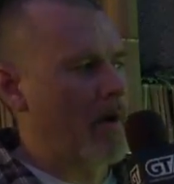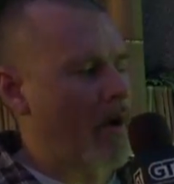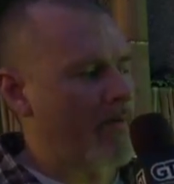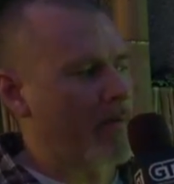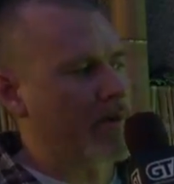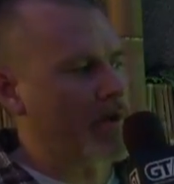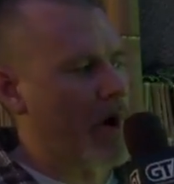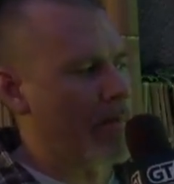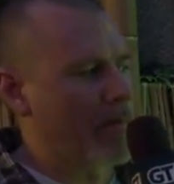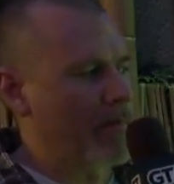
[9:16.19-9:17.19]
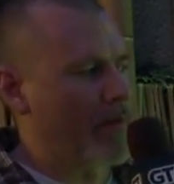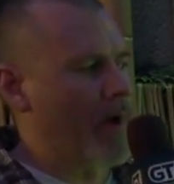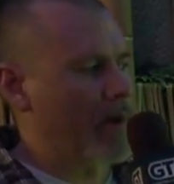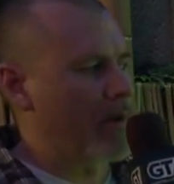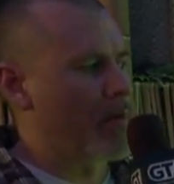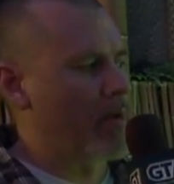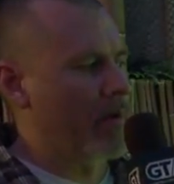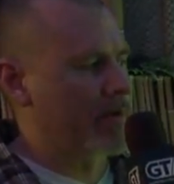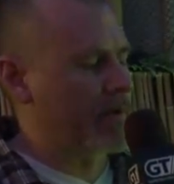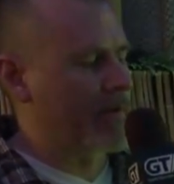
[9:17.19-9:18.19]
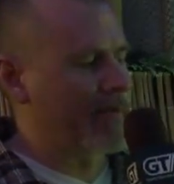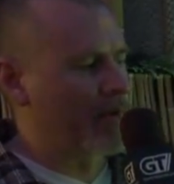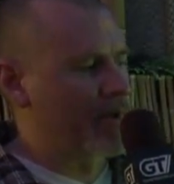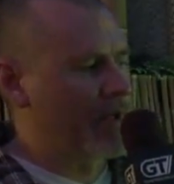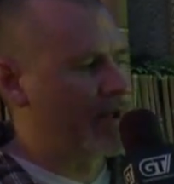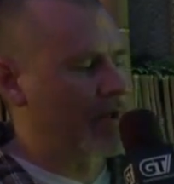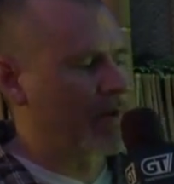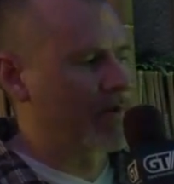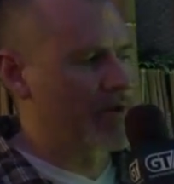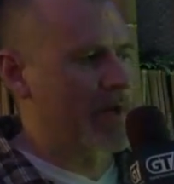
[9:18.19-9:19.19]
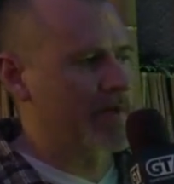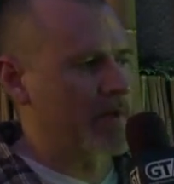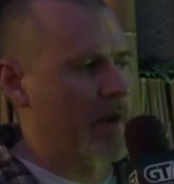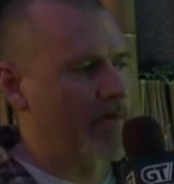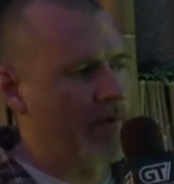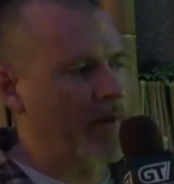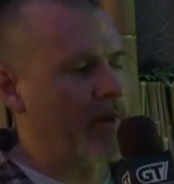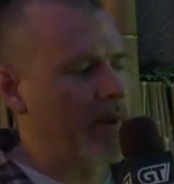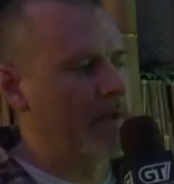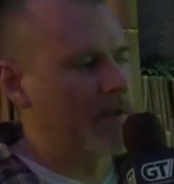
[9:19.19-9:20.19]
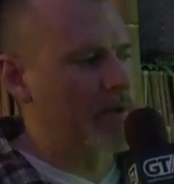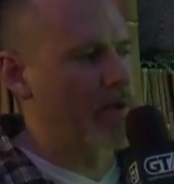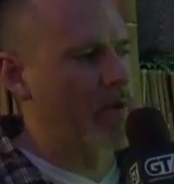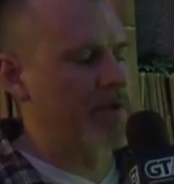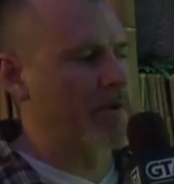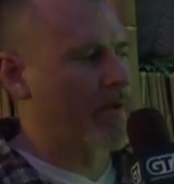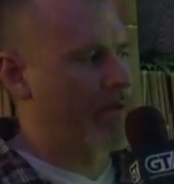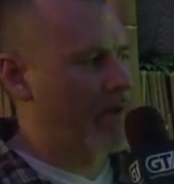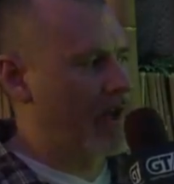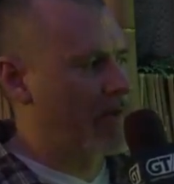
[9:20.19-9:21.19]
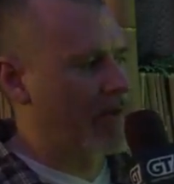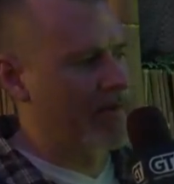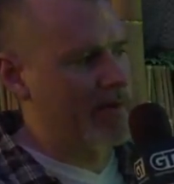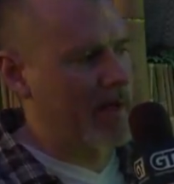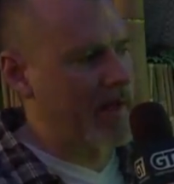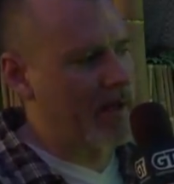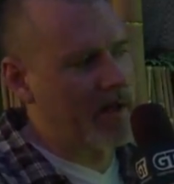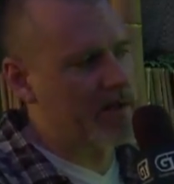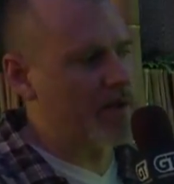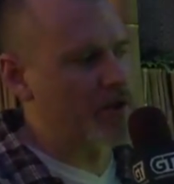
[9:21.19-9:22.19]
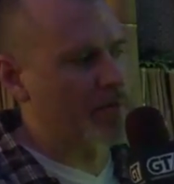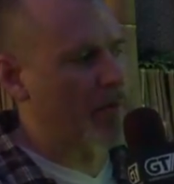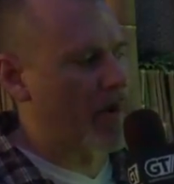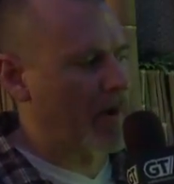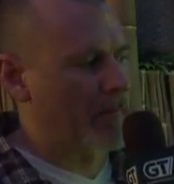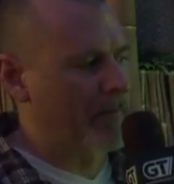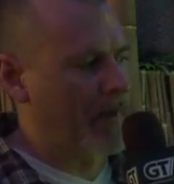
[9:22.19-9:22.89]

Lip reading: are from the tribe, the Ratkia warriors. They've been teaching Jason everything that he needs to know to start thinking about this land like it's a supermarket.